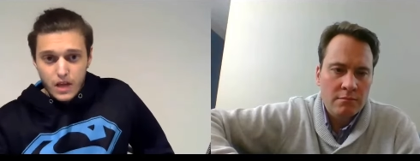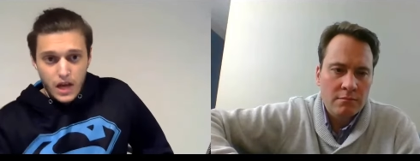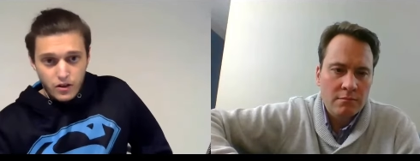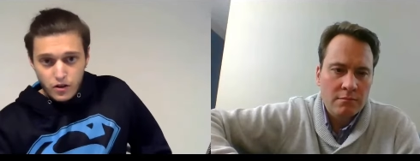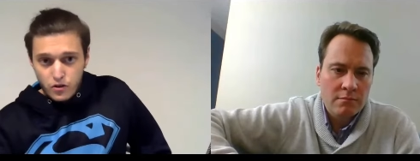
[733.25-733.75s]

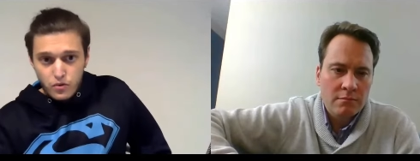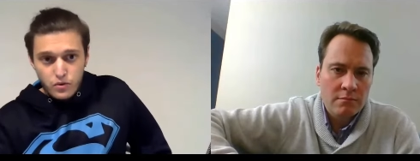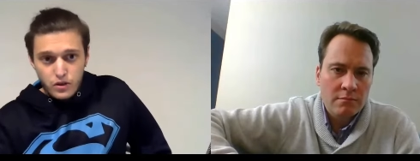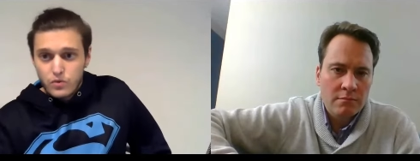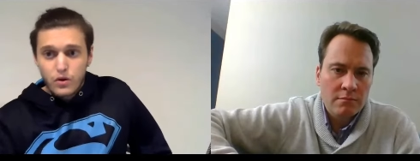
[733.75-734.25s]

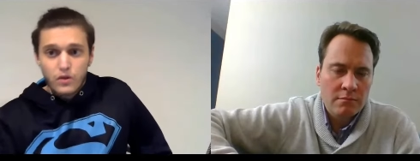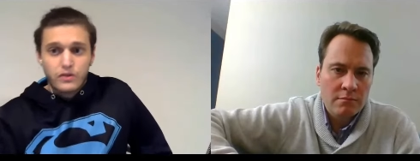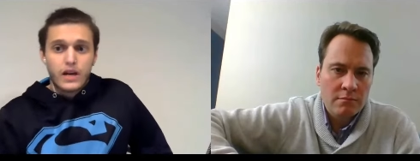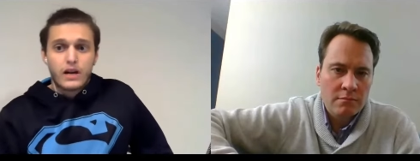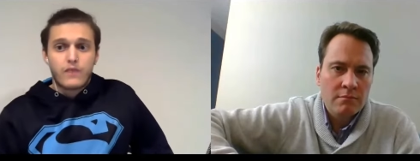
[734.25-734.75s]
Speaker 1: you heard
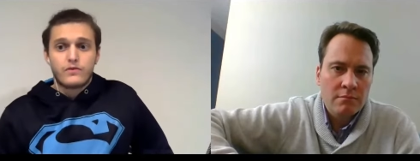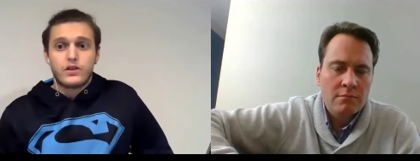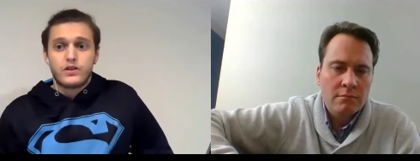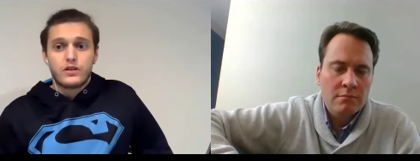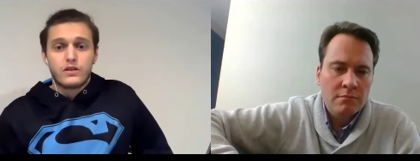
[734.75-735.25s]
that
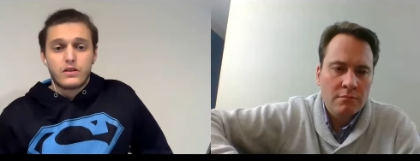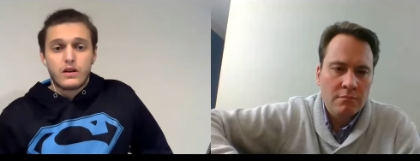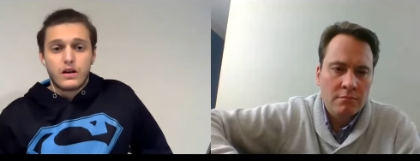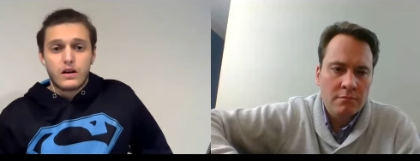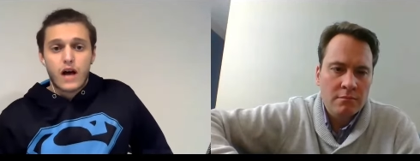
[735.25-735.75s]
conversation.
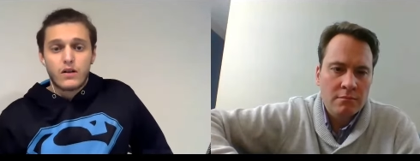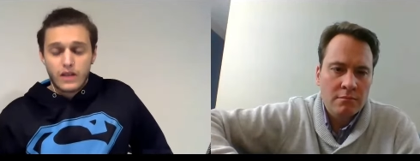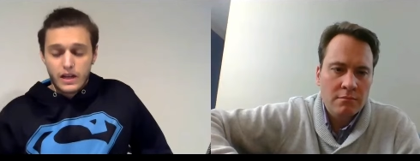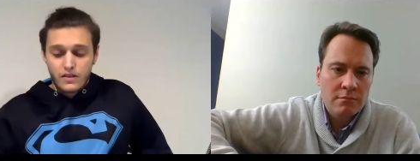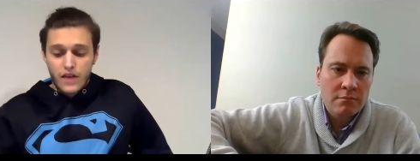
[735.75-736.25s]
I'll
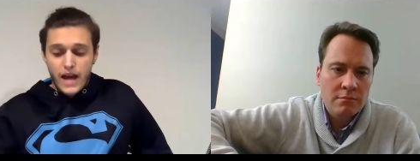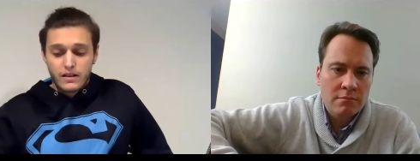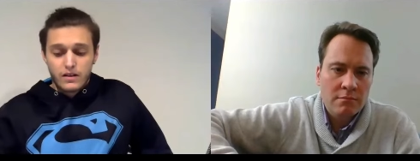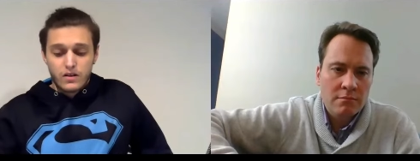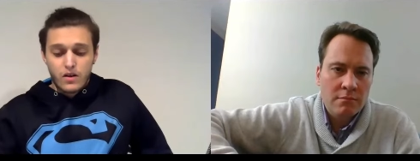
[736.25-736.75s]
link that
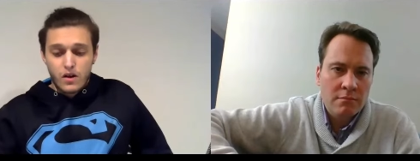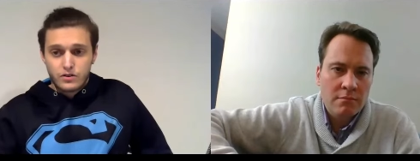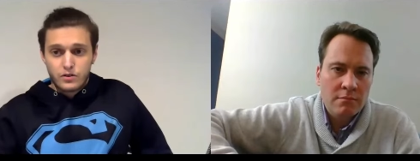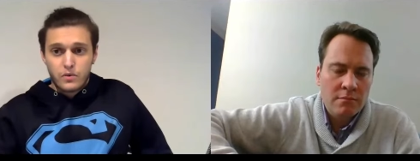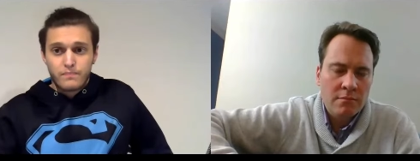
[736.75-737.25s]

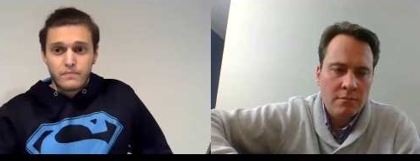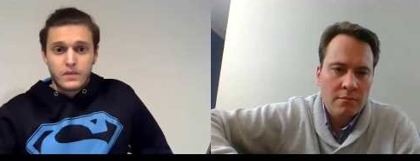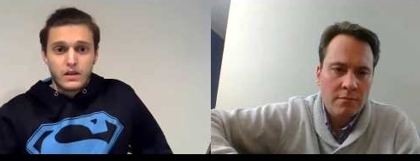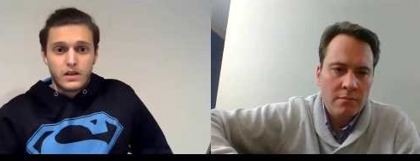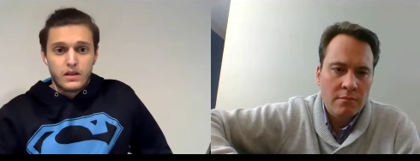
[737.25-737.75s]
also.
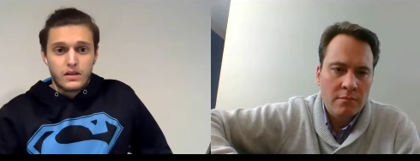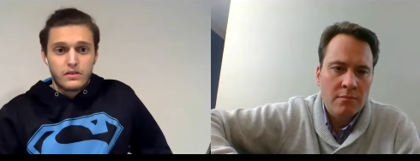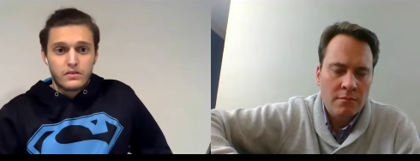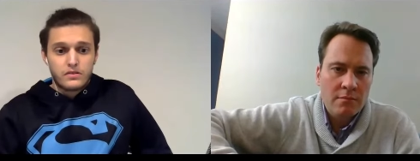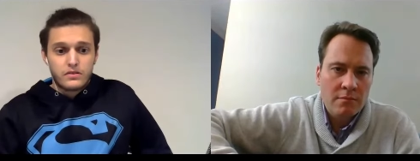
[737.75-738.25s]
It
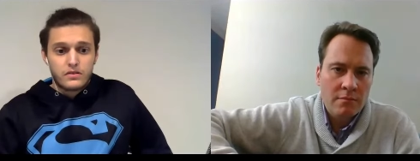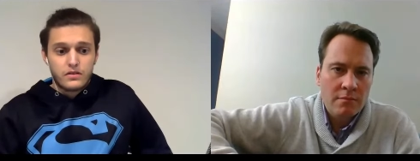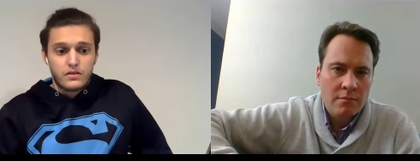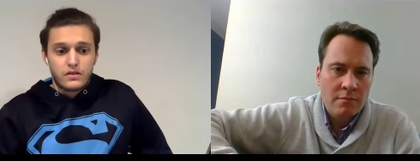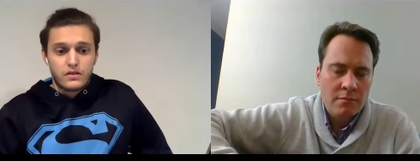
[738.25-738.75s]
is
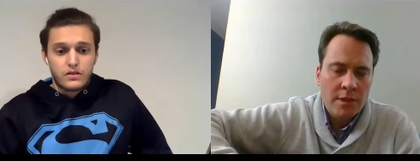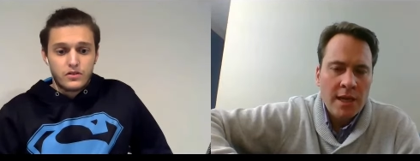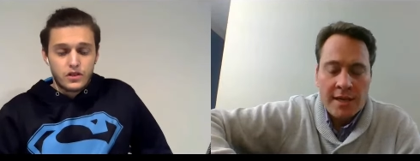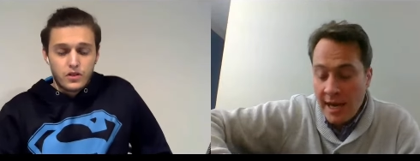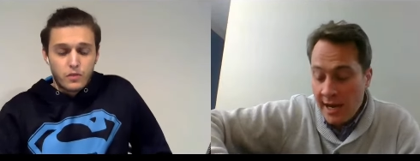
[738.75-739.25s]

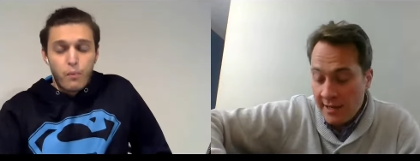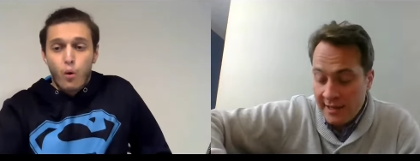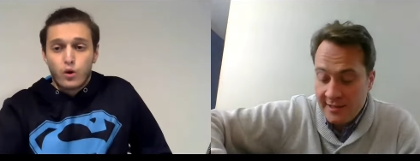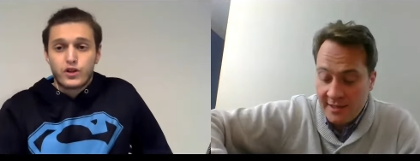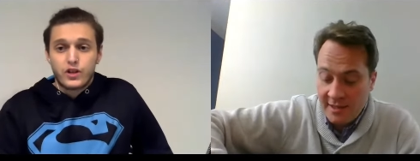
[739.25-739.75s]
just
Speaker 2: a
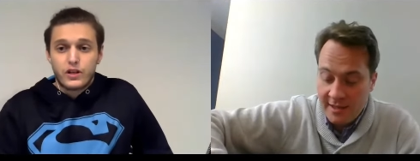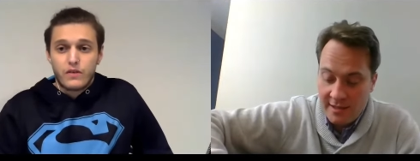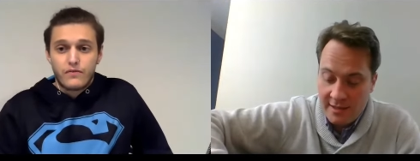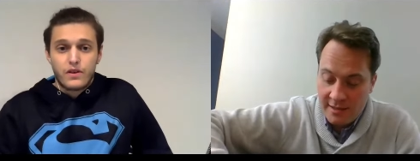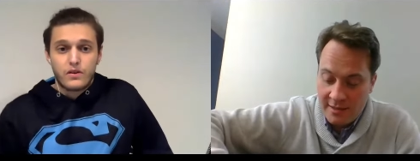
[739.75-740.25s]
portion
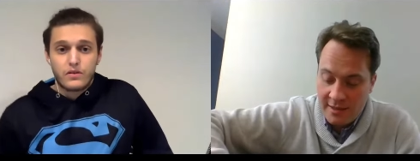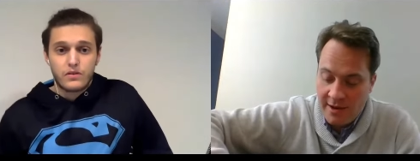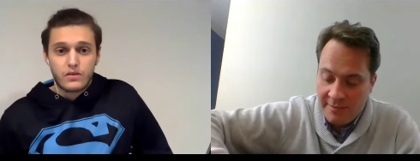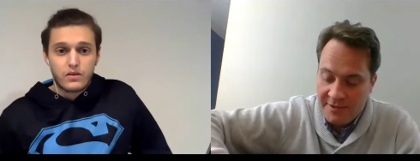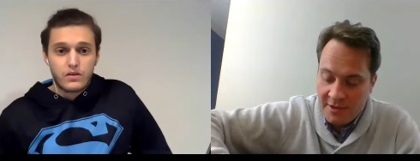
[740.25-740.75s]
of the...
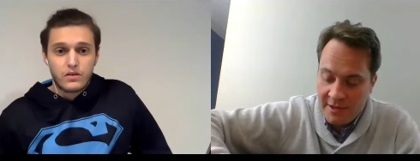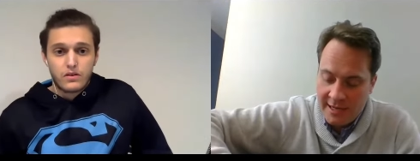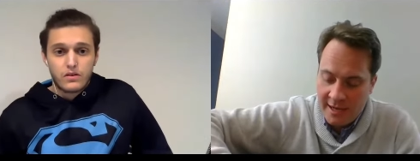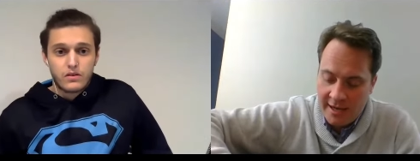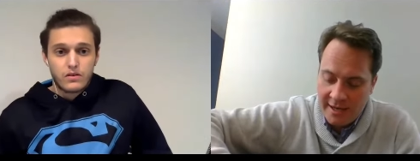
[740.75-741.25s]
No, absolutely.
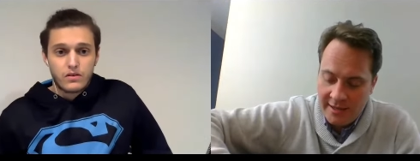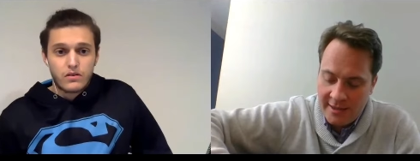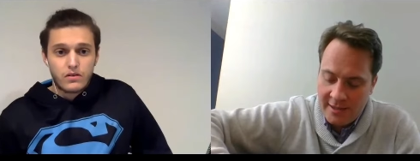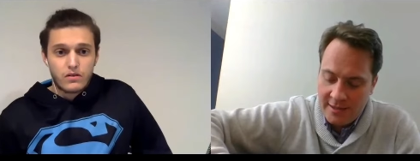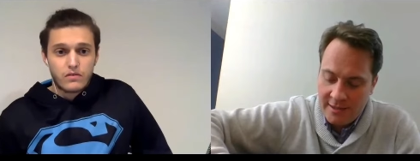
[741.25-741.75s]
And I
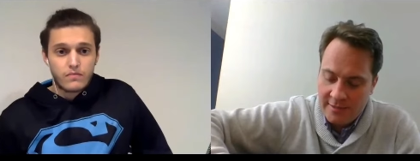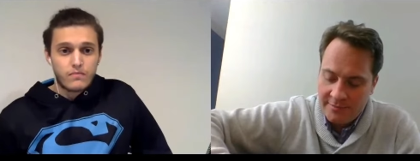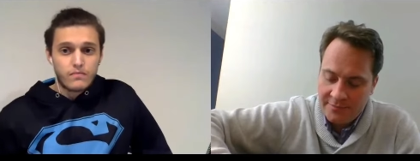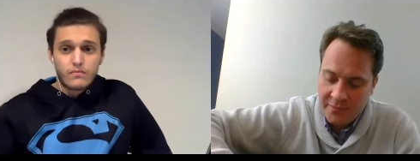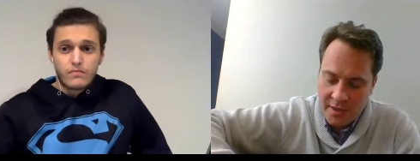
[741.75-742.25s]
think
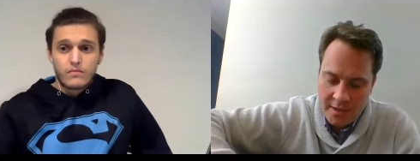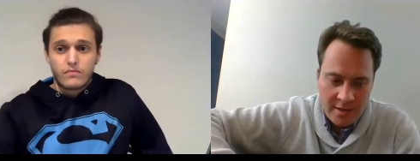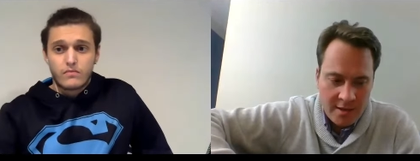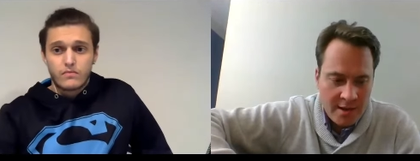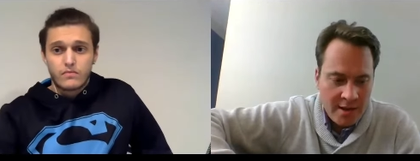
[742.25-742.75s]

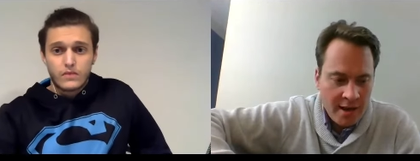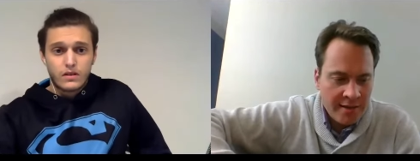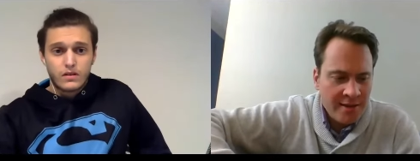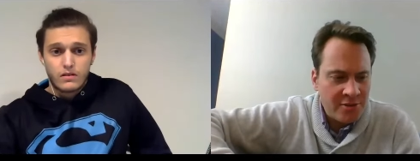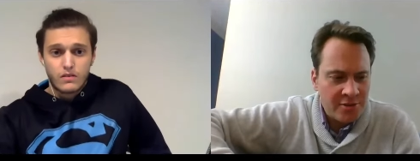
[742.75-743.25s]

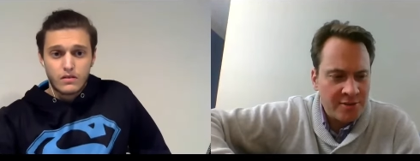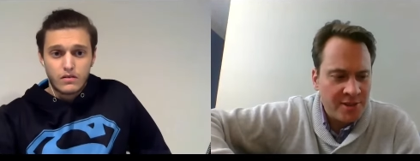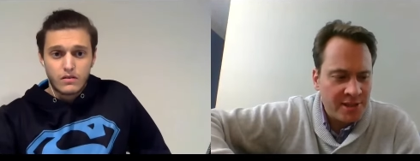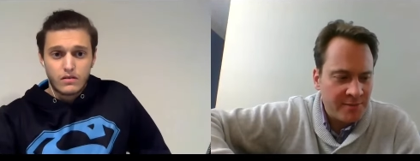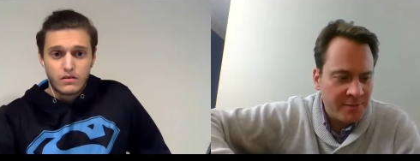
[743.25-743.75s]

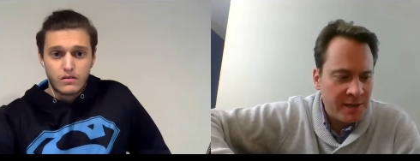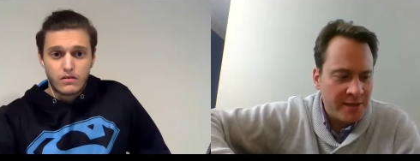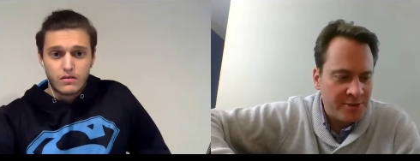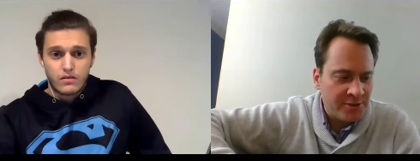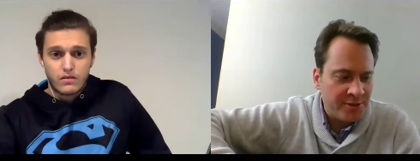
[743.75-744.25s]
Jordan's
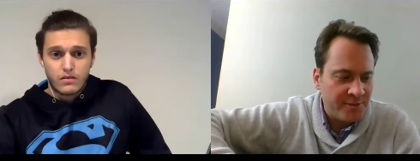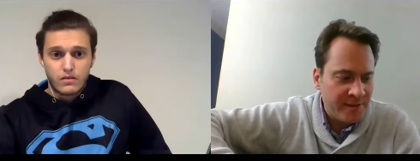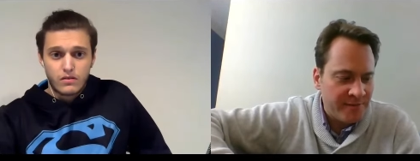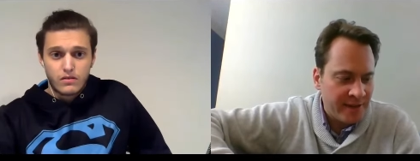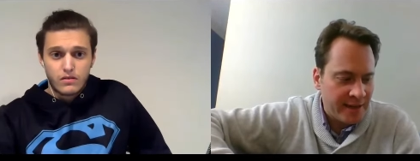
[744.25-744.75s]
been very